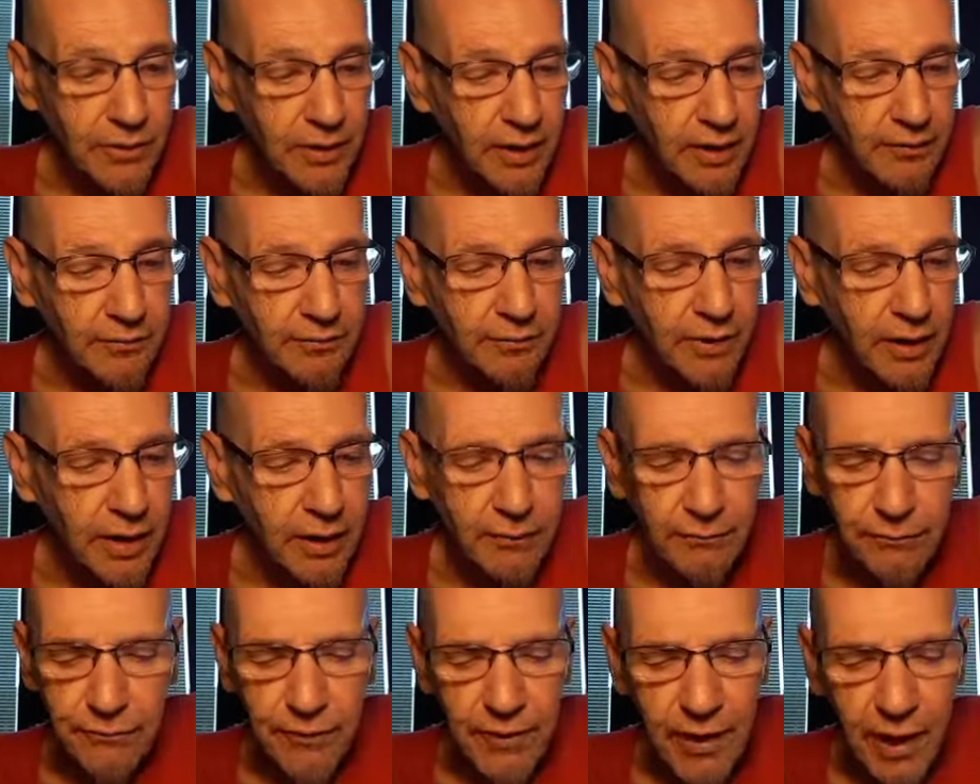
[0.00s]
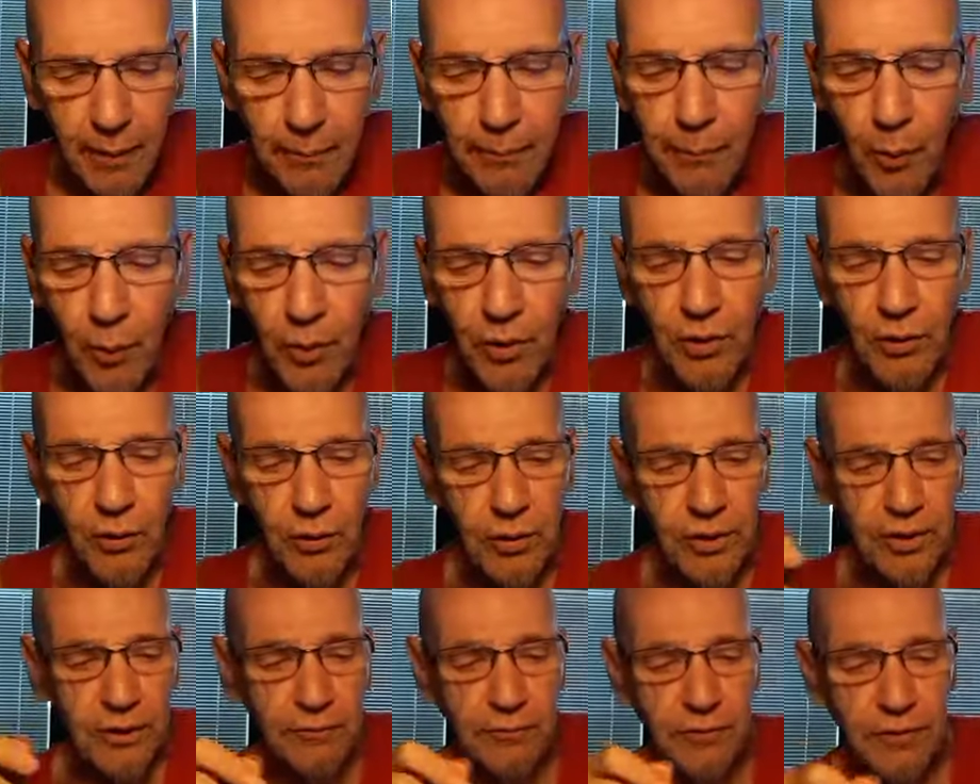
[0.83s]
If hemp
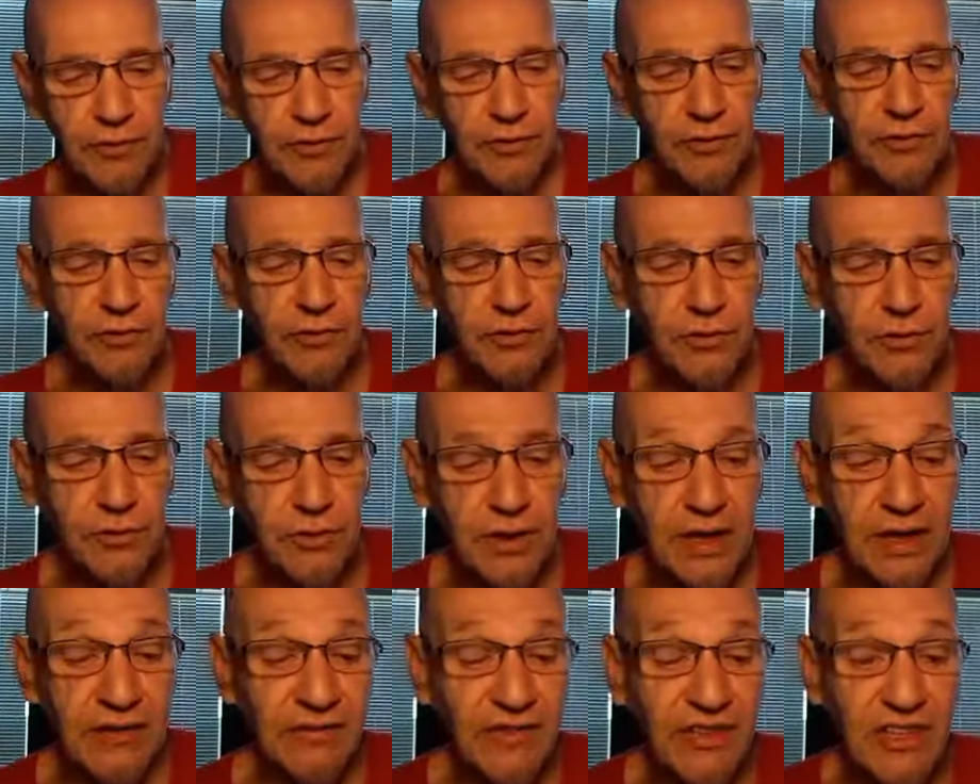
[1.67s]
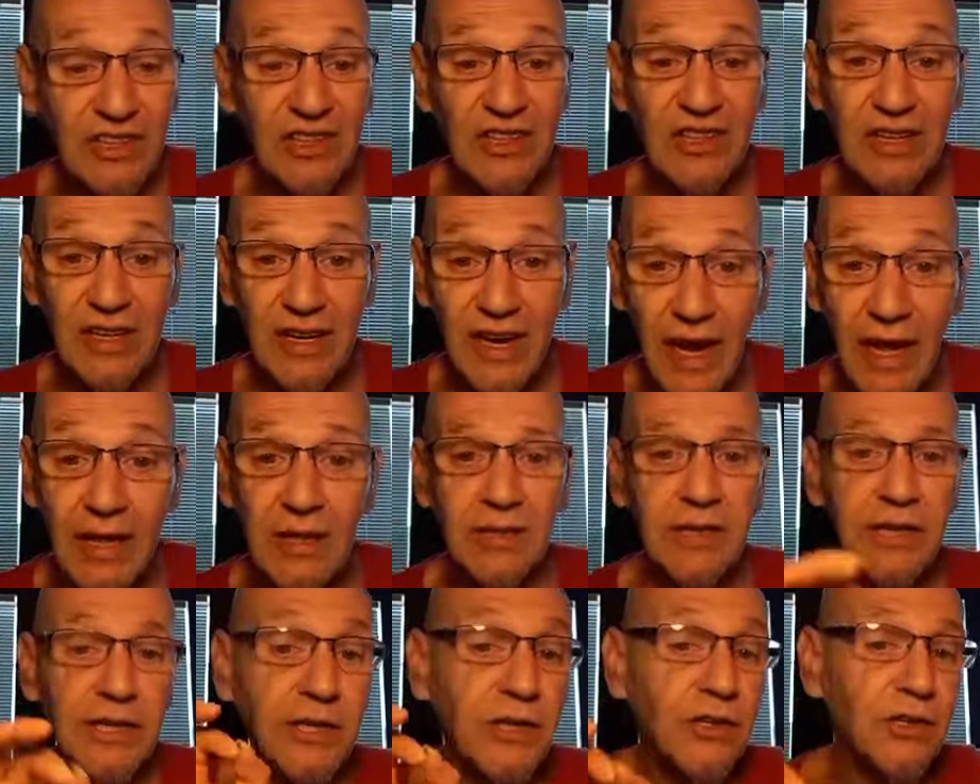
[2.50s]
oil, if it's not
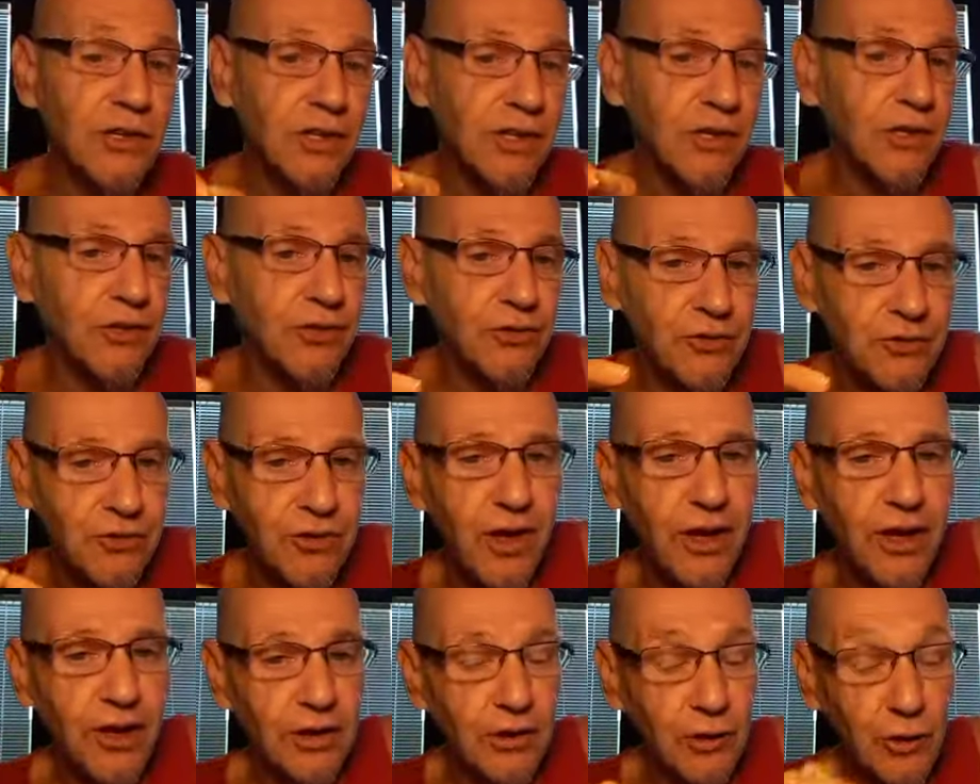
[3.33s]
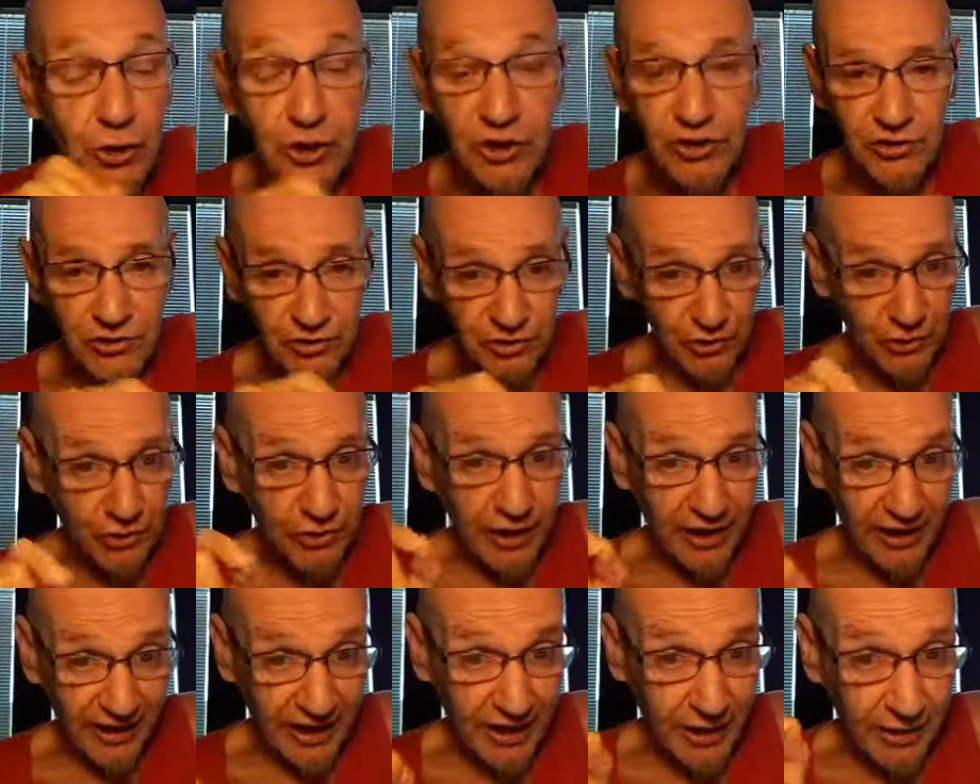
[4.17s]
legal in your state, you can still
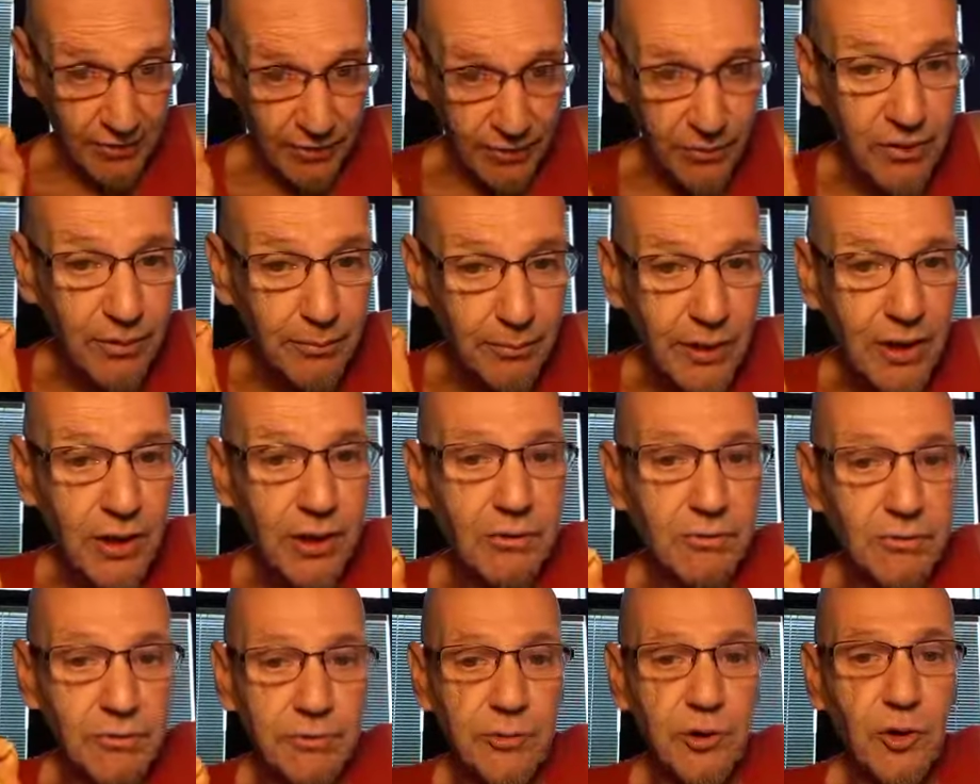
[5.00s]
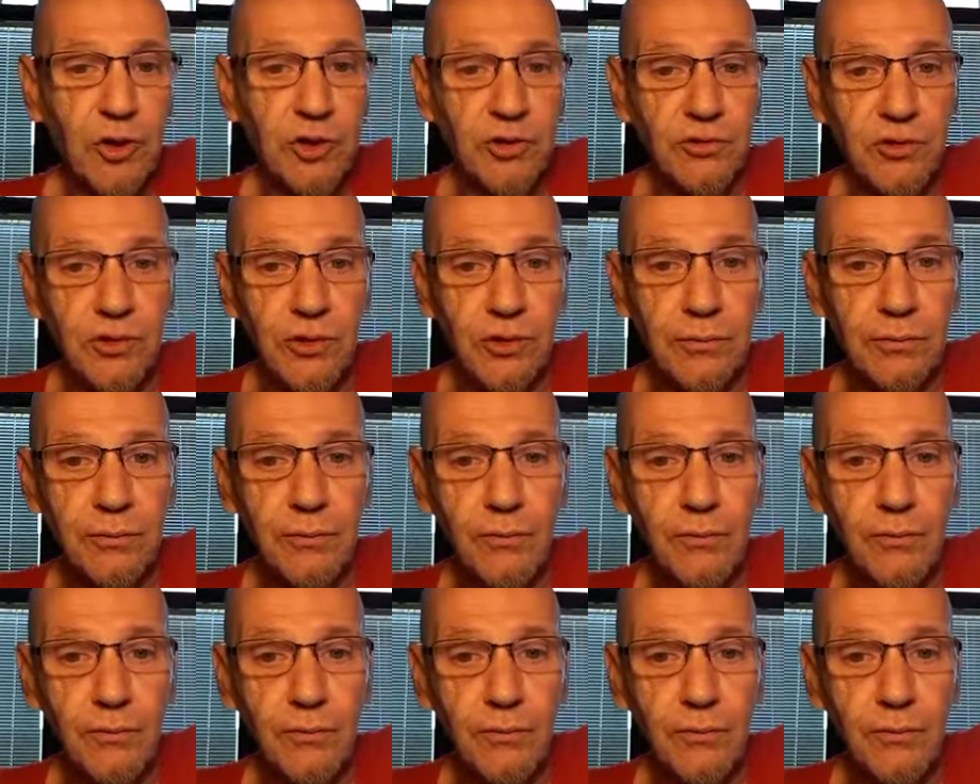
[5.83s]
get it through the mail from Tracy.